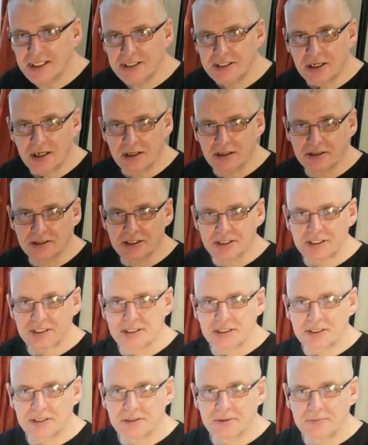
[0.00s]

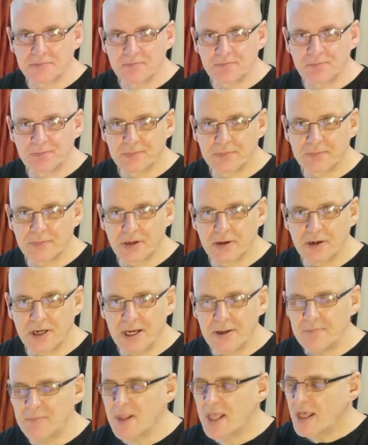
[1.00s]
dance. All
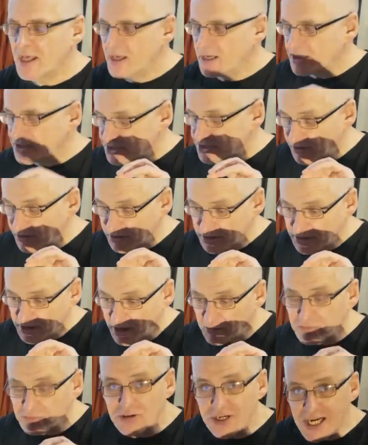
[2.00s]
right. So
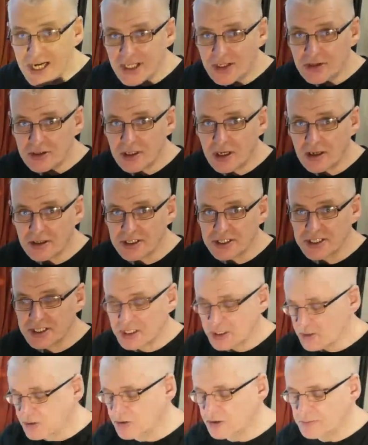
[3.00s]
a really good answer
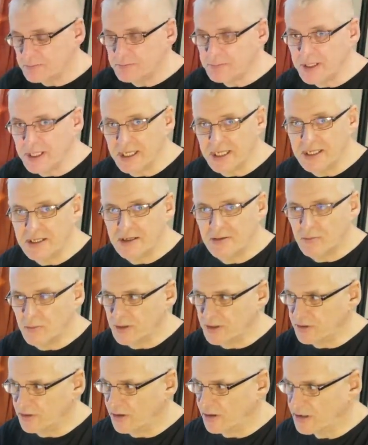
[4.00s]
could be, when
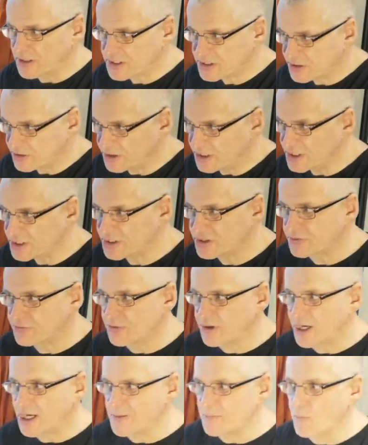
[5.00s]
you're asked to
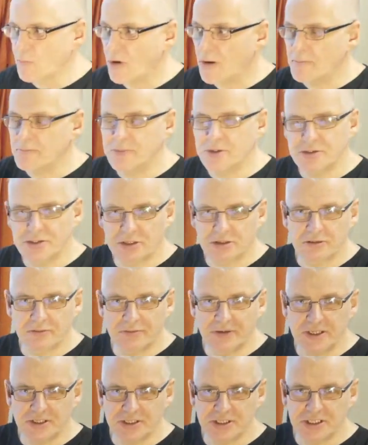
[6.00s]
describe what musical
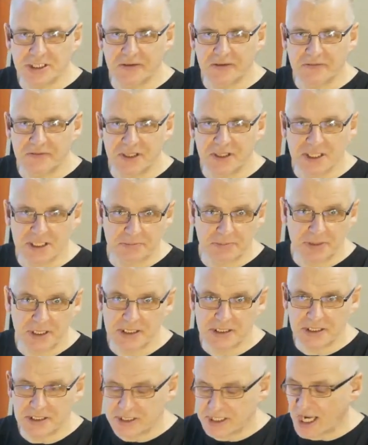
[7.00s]
features give this
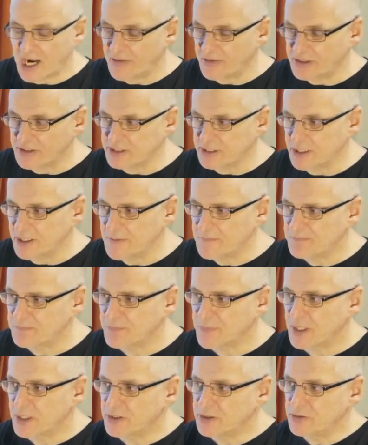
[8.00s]
piece its character,
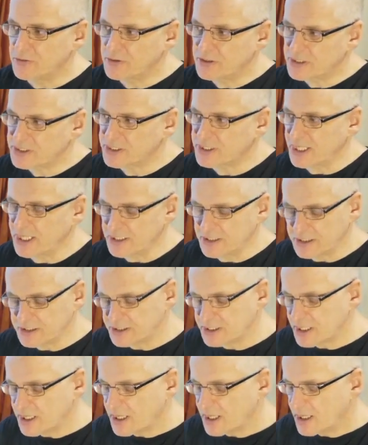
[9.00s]
you could say that
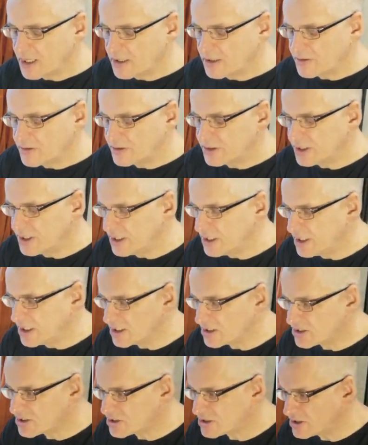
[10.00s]
the
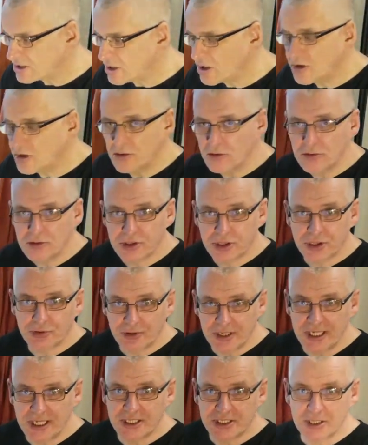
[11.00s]
slow
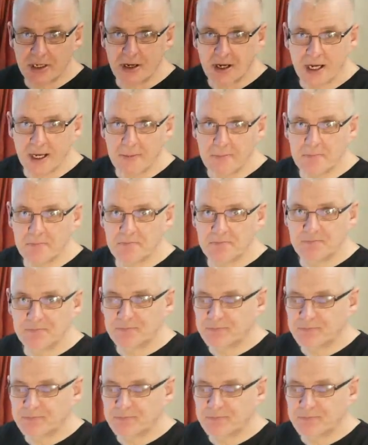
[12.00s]
3-time